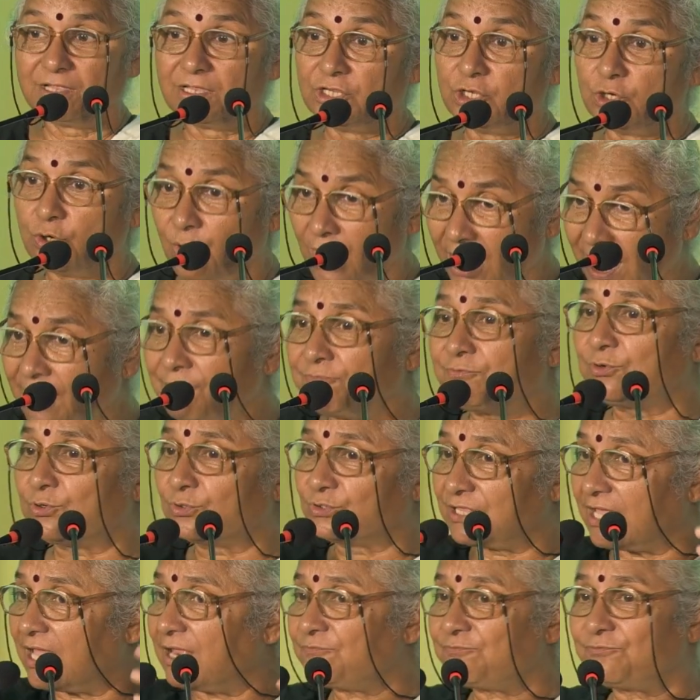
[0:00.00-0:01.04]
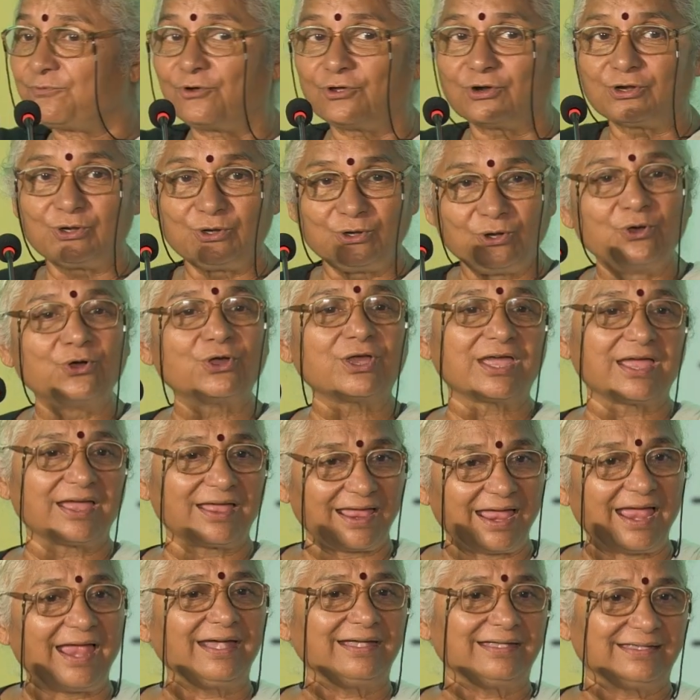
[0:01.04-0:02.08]
You have to therefore look
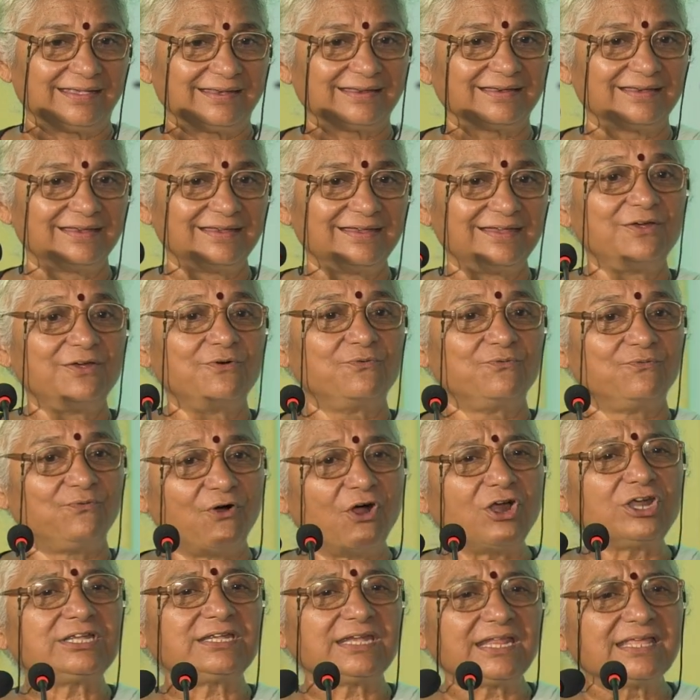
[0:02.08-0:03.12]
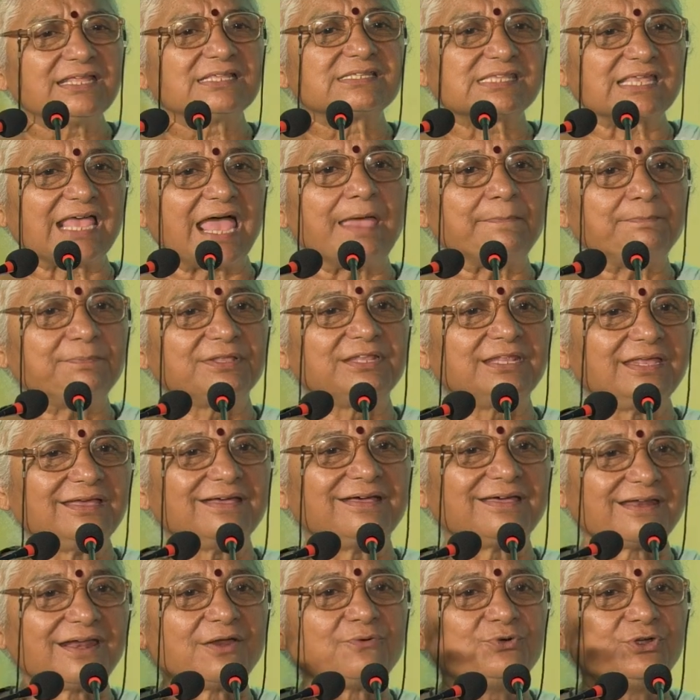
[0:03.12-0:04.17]
at what is
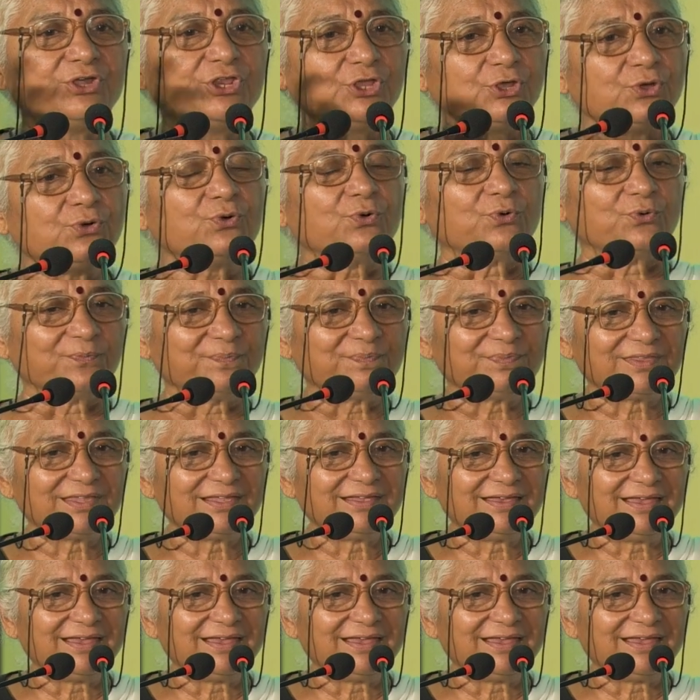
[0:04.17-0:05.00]
happening around you.